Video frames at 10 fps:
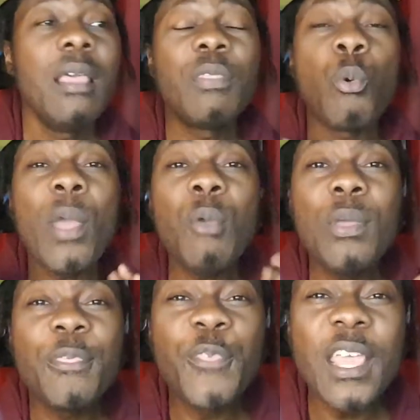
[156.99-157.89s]
The way we
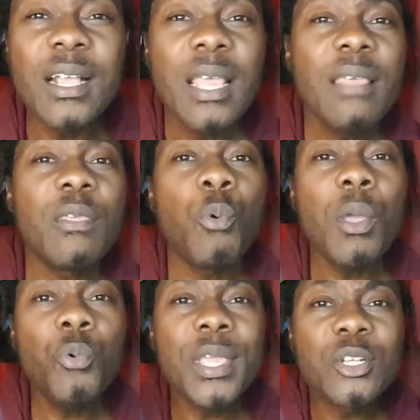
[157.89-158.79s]
think, the way
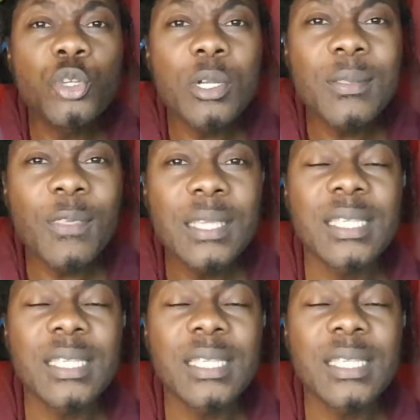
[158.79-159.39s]
we are taught things,